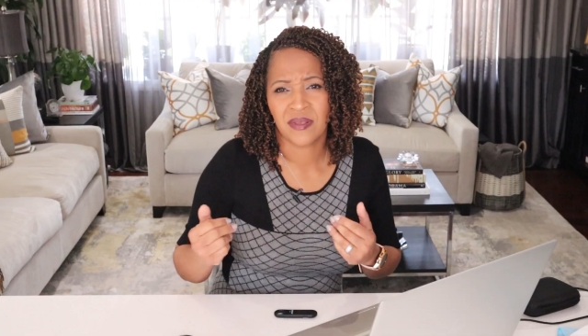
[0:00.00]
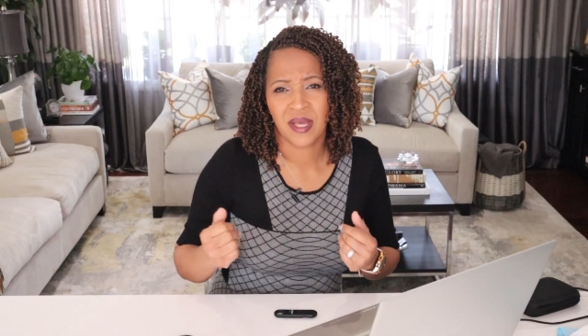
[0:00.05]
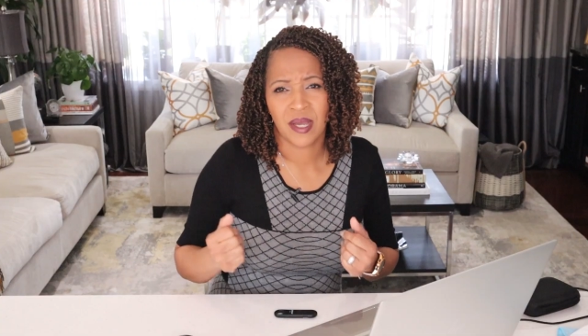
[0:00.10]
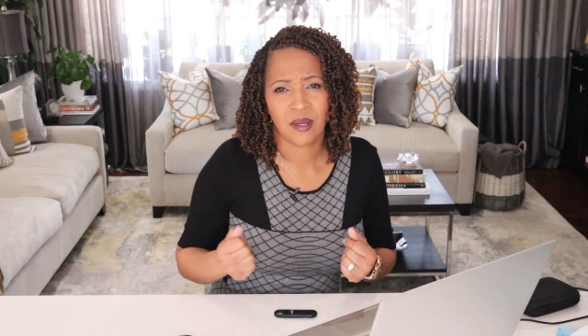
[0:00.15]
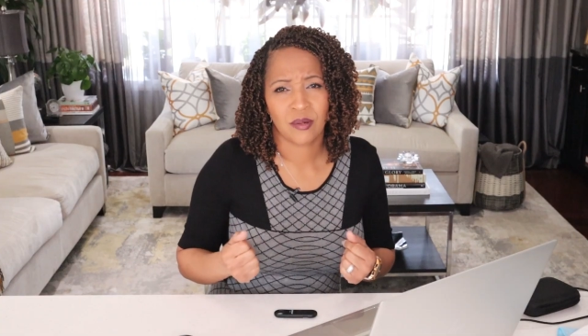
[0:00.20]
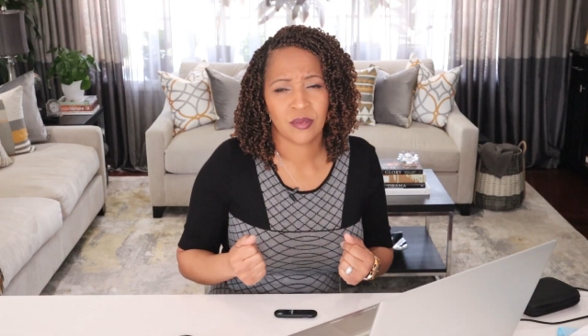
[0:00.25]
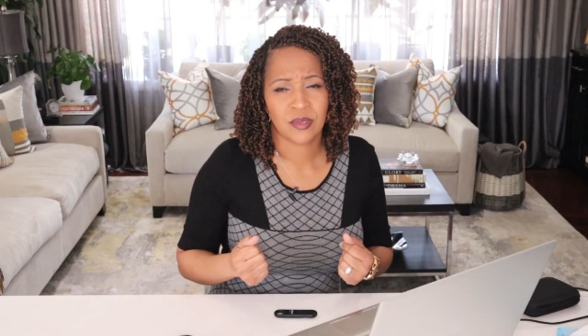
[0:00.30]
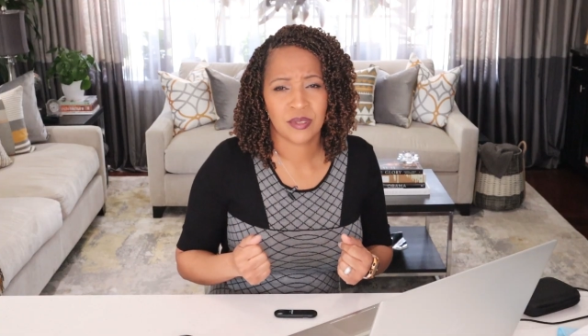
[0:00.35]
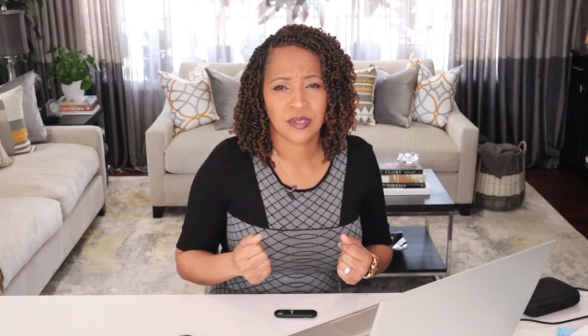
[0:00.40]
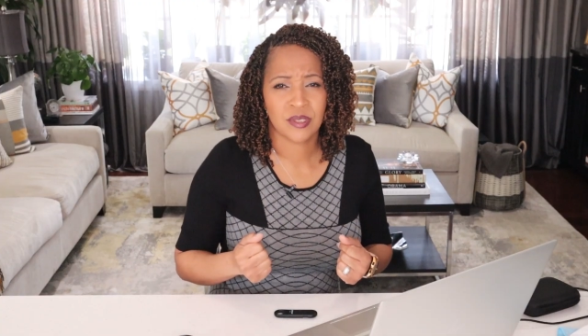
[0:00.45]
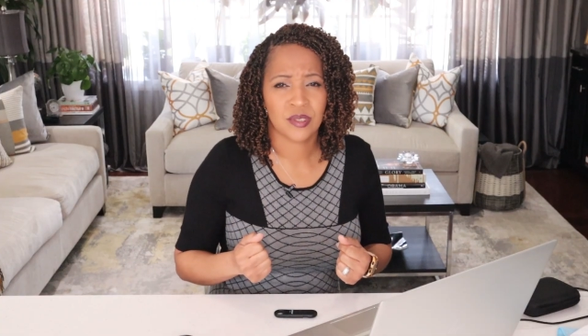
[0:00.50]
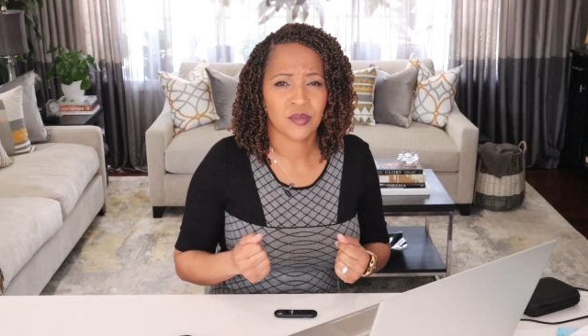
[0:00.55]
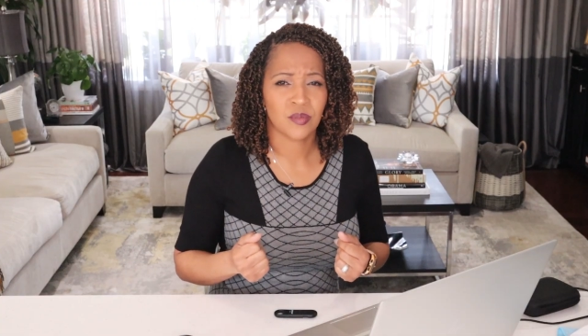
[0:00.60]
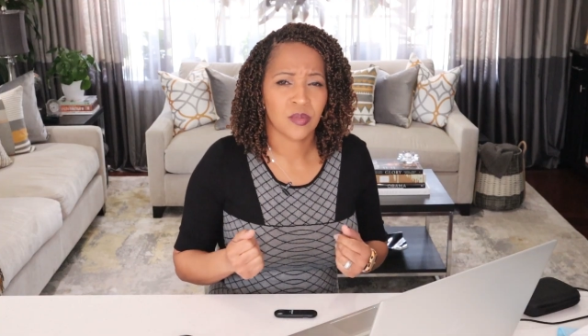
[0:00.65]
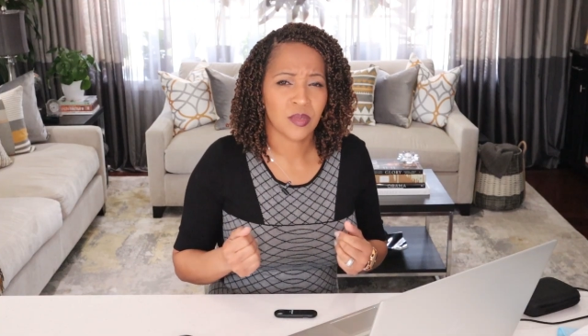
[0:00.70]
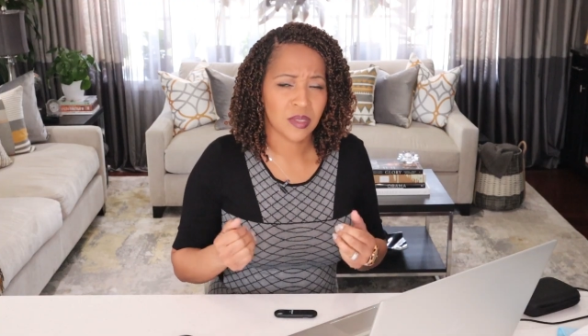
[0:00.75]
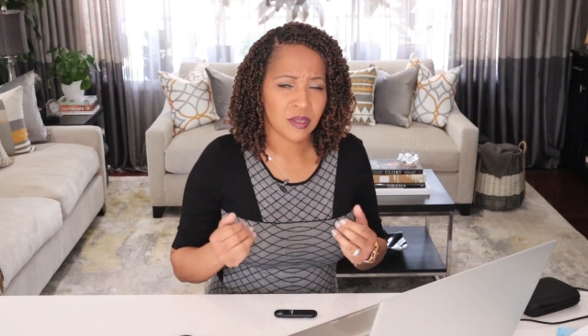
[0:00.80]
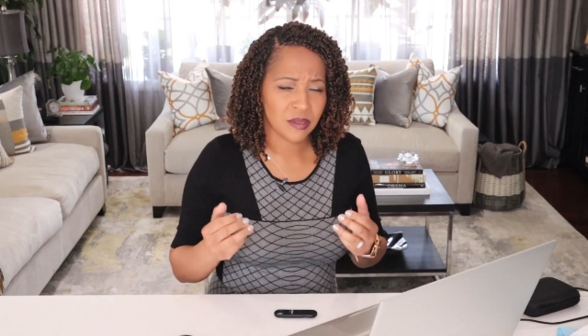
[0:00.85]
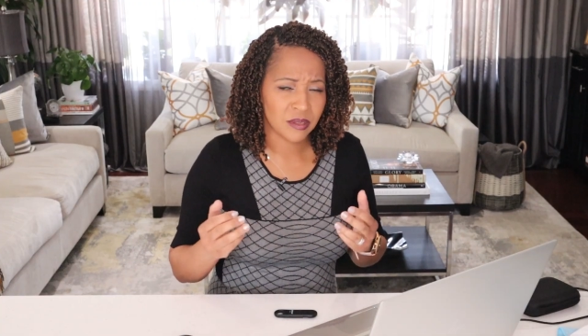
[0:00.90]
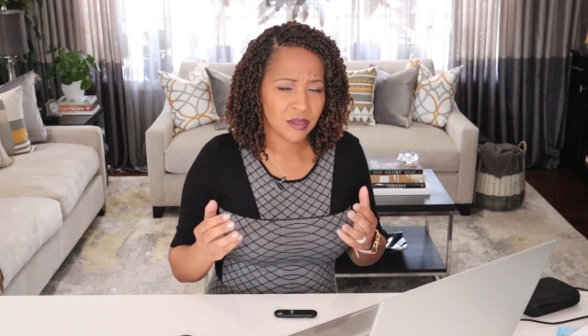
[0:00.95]
flowers
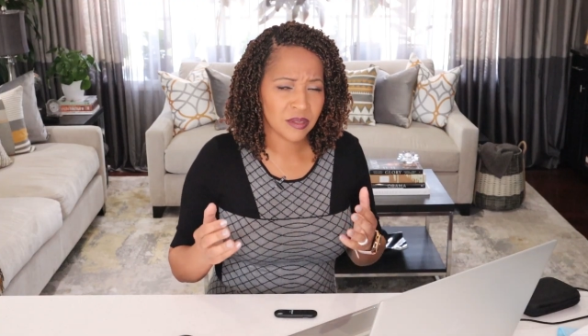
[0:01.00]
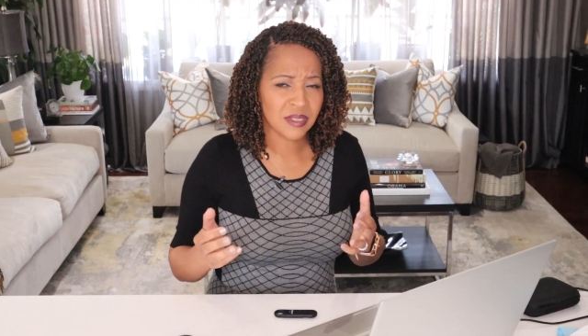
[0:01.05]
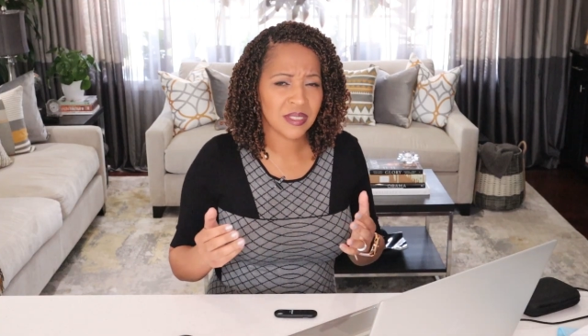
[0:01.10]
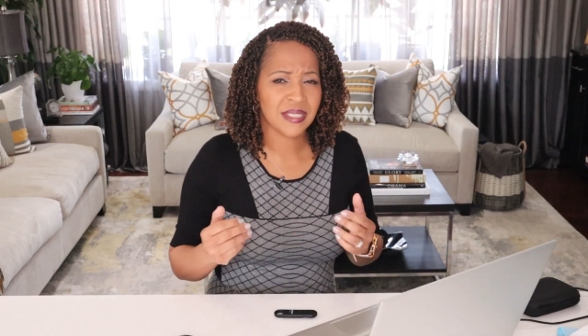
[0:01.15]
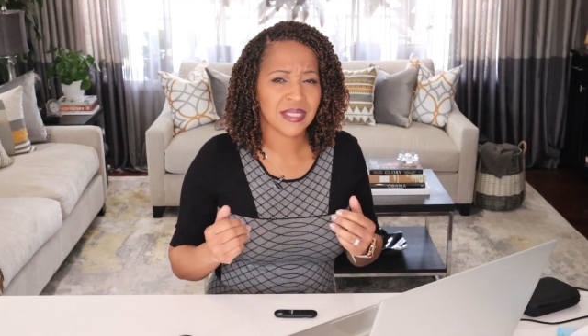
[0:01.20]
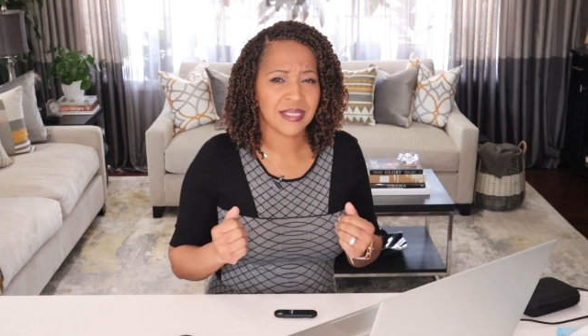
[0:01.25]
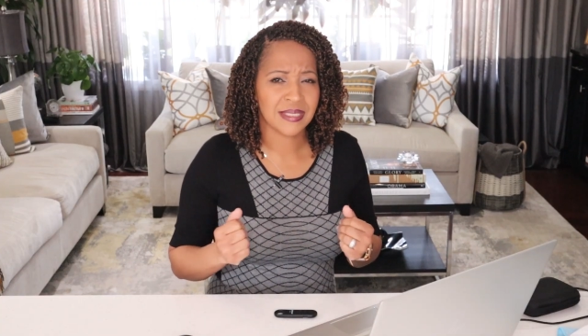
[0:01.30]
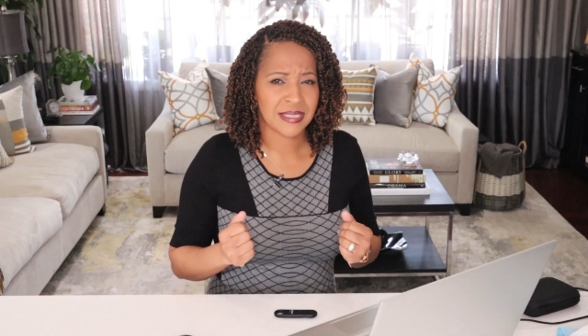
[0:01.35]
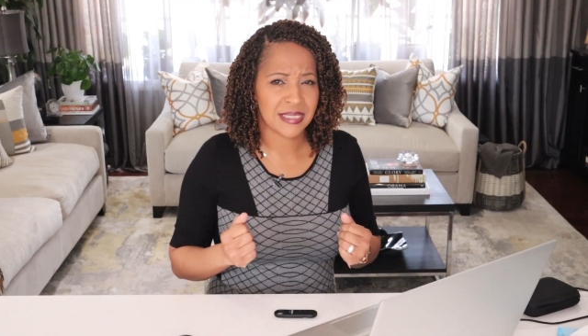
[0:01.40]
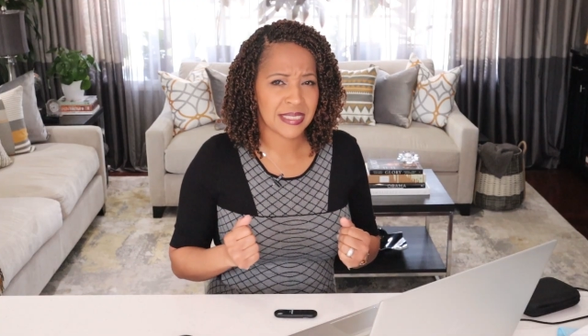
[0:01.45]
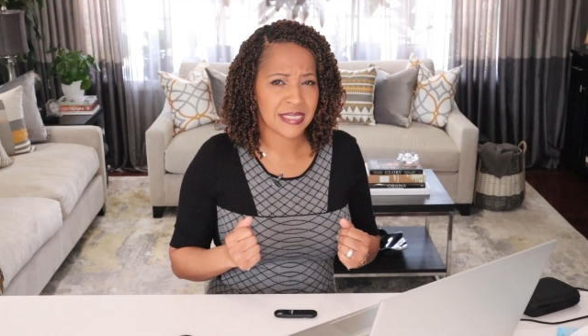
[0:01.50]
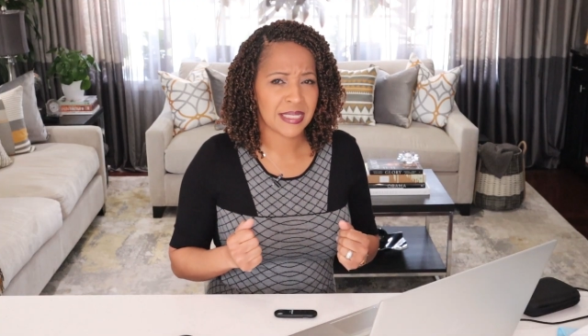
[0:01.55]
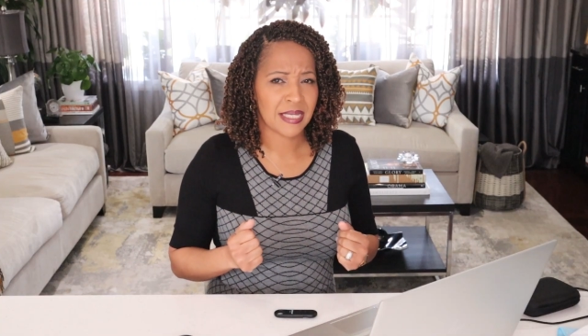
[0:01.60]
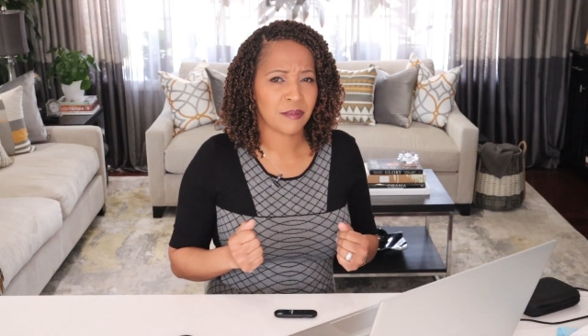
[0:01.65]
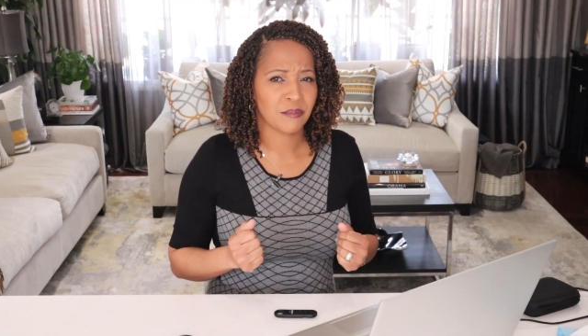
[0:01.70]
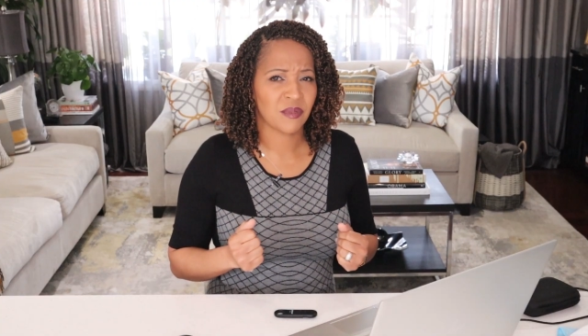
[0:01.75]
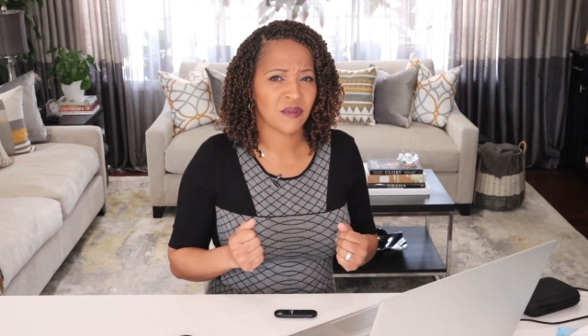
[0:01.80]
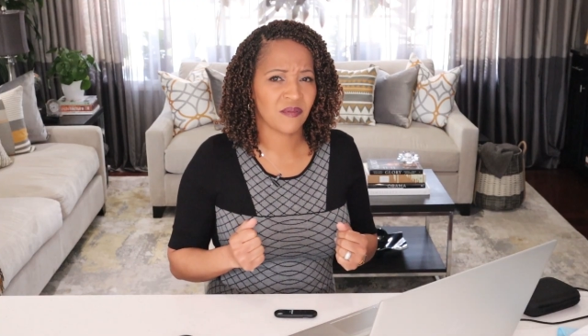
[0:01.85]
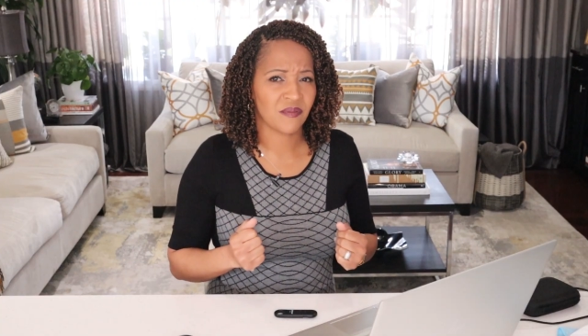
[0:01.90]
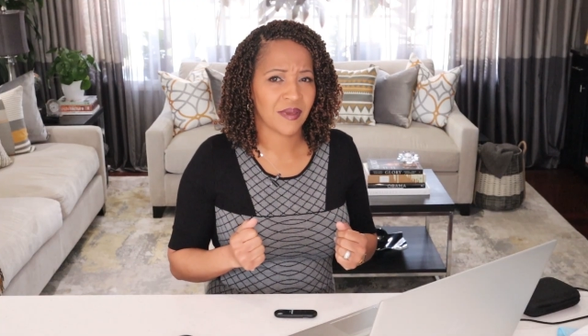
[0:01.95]
as well. You can get the
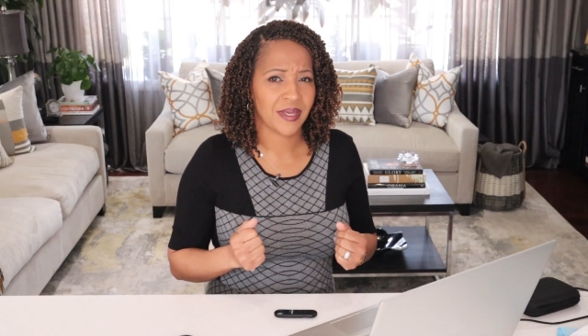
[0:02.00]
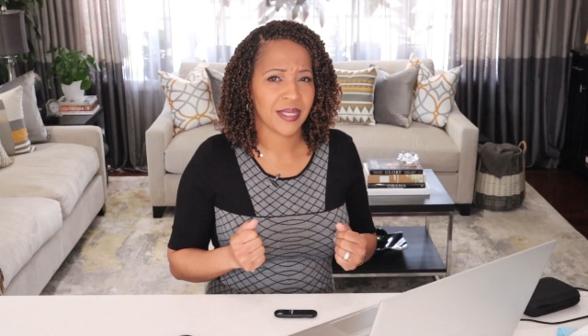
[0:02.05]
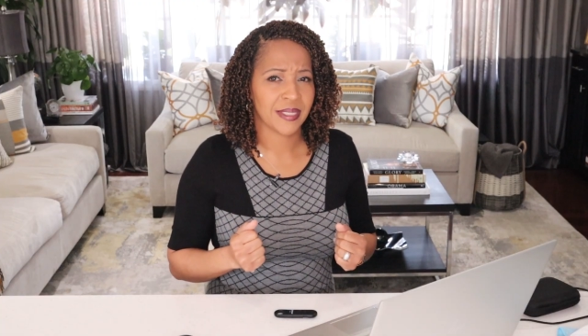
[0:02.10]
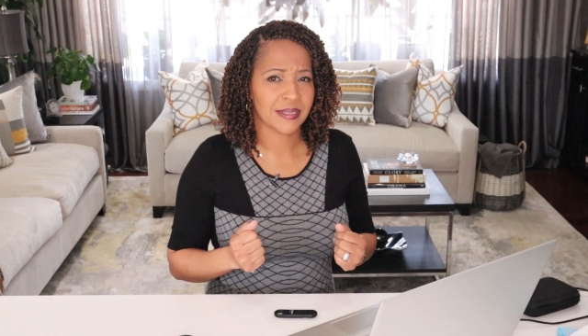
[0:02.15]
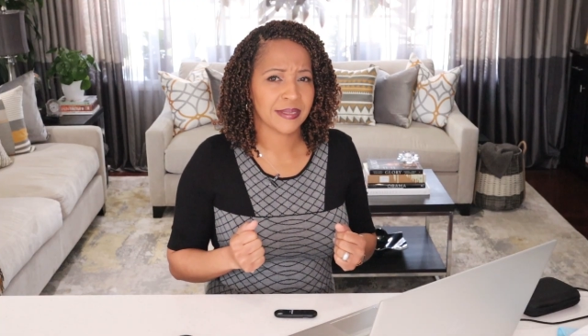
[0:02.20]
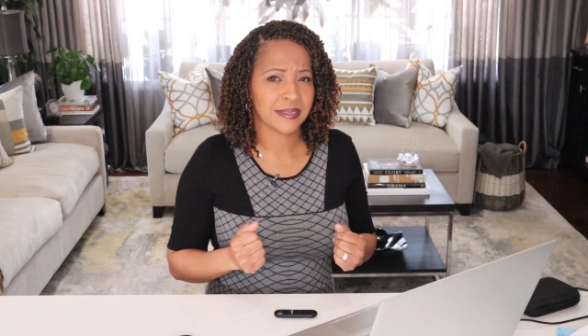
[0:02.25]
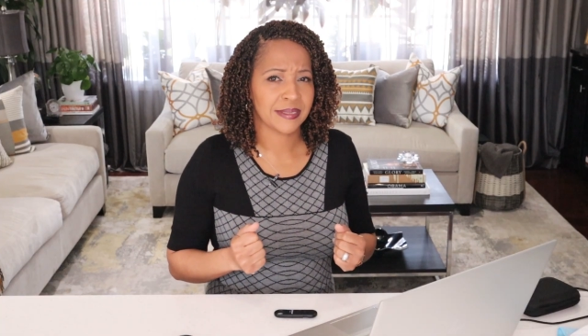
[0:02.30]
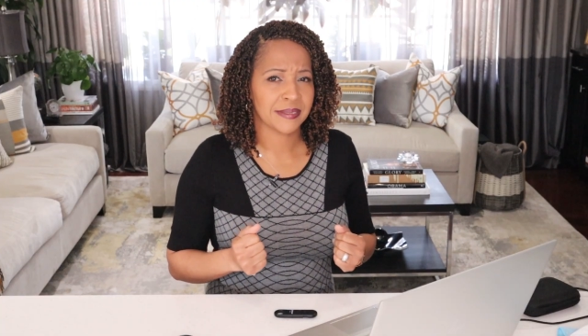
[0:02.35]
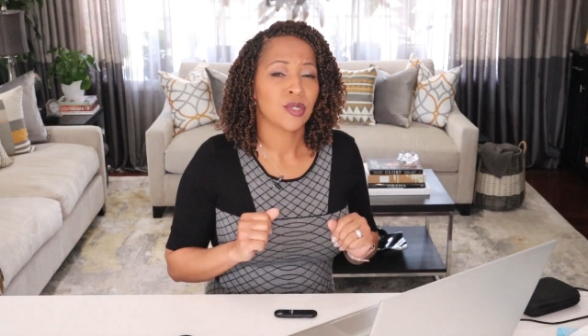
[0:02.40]
same effect.